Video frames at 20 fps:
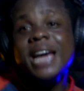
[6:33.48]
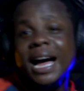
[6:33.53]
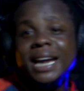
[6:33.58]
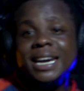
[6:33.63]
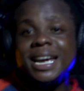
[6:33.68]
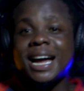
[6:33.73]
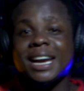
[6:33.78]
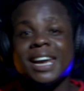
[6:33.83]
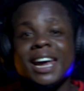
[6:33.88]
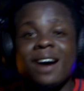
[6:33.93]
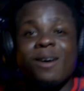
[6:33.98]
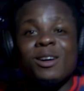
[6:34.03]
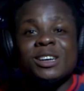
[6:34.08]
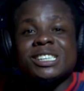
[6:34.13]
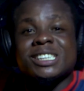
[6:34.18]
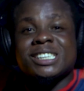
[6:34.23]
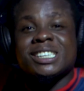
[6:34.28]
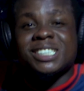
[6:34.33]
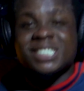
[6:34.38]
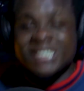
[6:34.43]
yadi and they oh
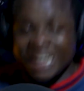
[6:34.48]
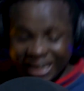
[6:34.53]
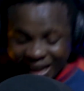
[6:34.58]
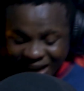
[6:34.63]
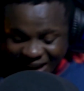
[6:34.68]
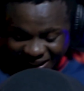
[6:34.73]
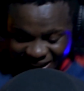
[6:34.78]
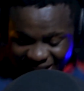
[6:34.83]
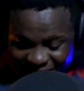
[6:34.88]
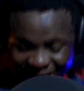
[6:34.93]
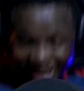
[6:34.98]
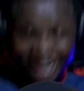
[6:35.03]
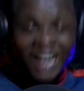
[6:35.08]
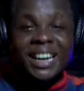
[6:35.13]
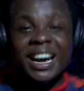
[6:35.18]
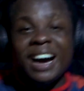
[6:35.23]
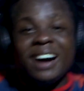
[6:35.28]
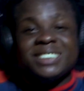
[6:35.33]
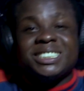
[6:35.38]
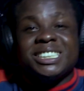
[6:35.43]
shit.
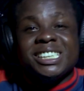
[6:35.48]
Yo